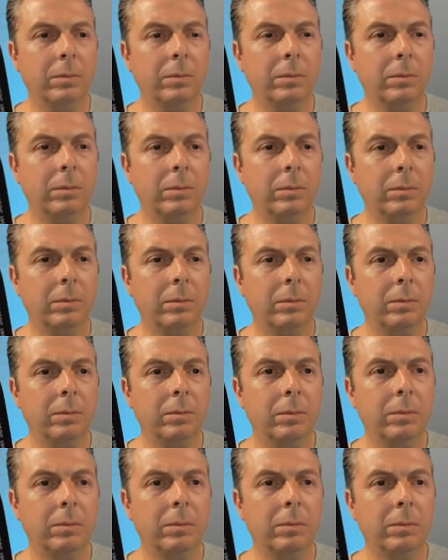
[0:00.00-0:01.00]

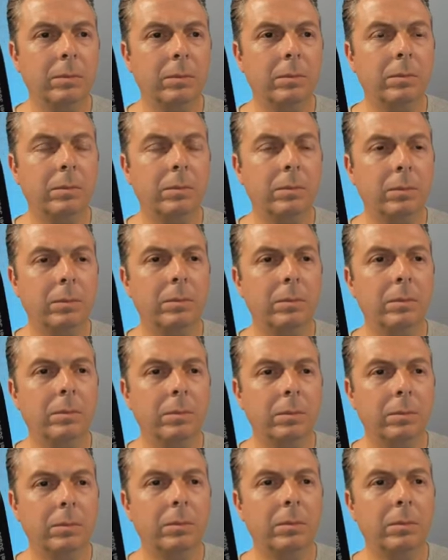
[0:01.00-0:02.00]

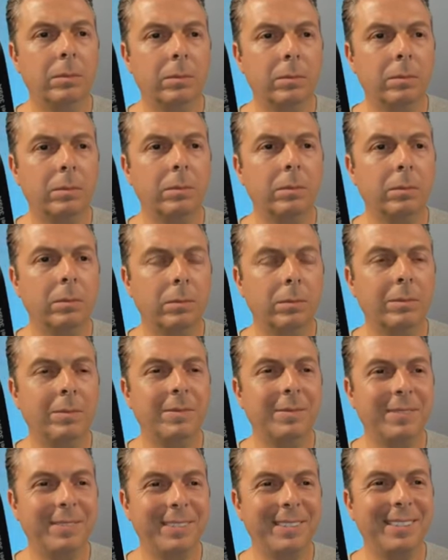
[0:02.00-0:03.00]

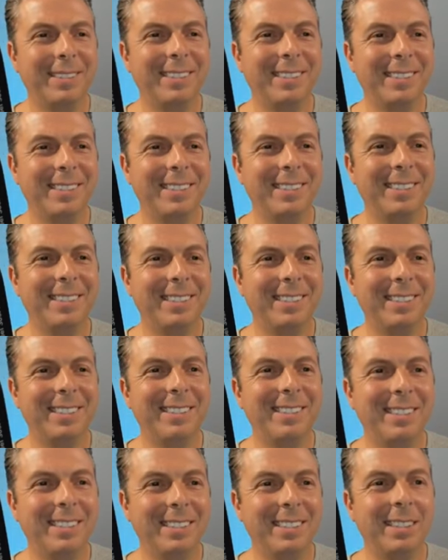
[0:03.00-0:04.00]

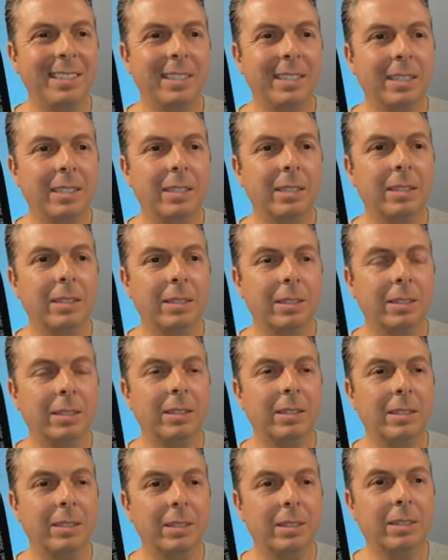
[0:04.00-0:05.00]

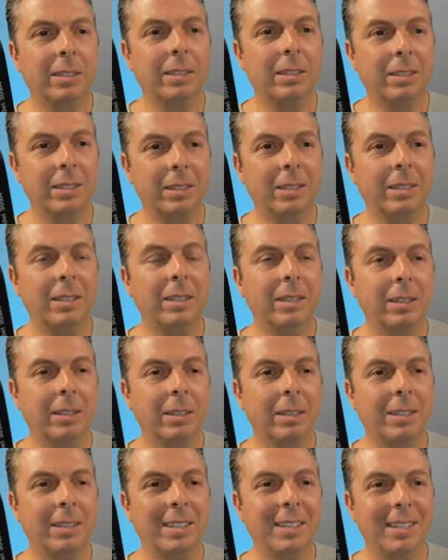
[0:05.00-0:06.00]

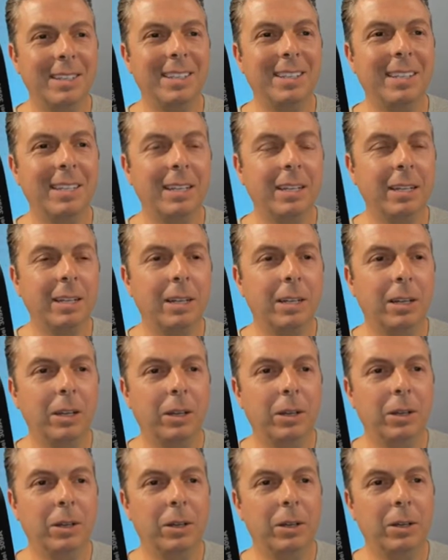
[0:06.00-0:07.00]

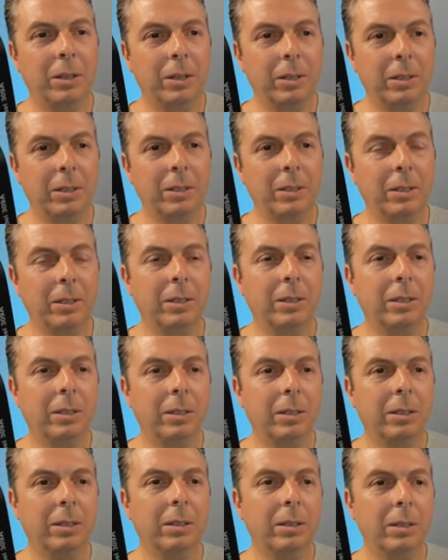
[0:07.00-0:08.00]
No words are spoken by the person on screen.